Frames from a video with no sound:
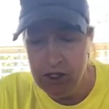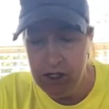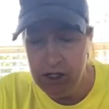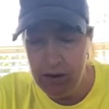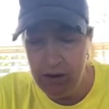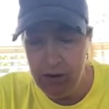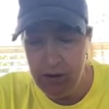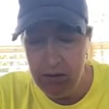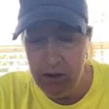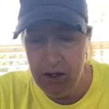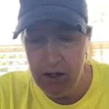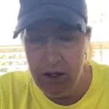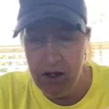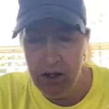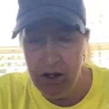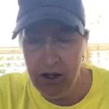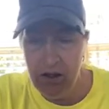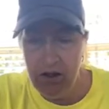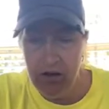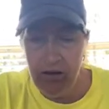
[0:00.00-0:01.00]
I'm
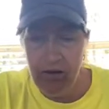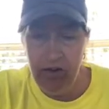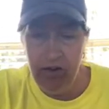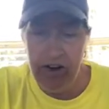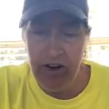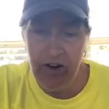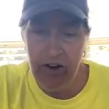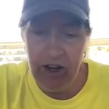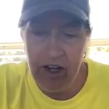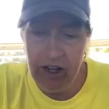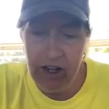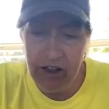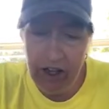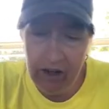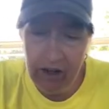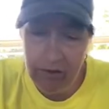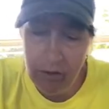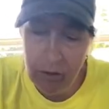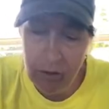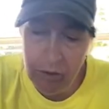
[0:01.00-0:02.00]
very
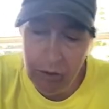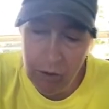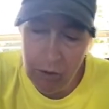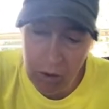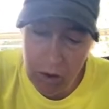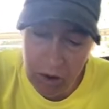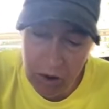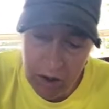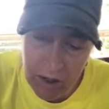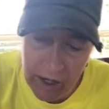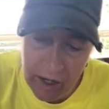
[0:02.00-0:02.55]
thankful for.